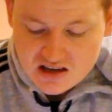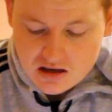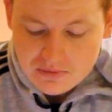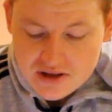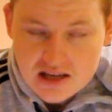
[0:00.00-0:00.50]

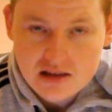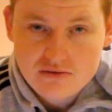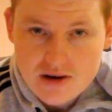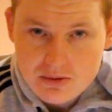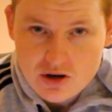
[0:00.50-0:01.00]
I'm thinking the
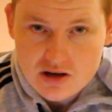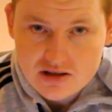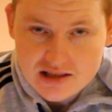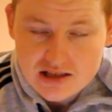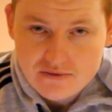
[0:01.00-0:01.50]

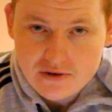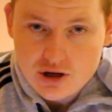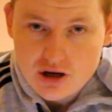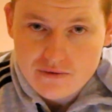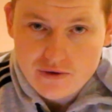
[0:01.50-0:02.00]
Rabbitohs. I did a
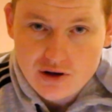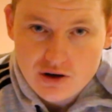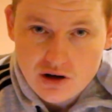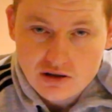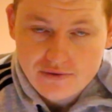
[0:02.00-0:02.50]
video for
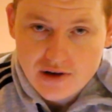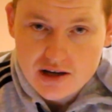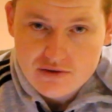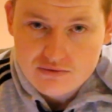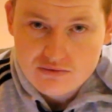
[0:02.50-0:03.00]
Oliver
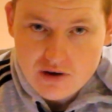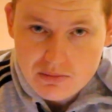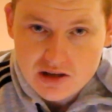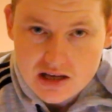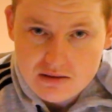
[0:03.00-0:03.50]
and
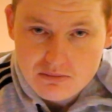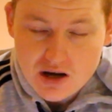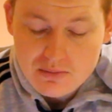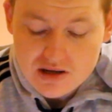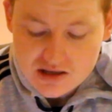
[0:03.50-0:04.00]
Rugby League in
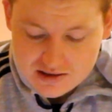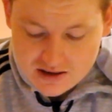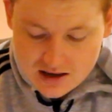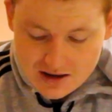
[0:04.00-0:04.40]
my opinion.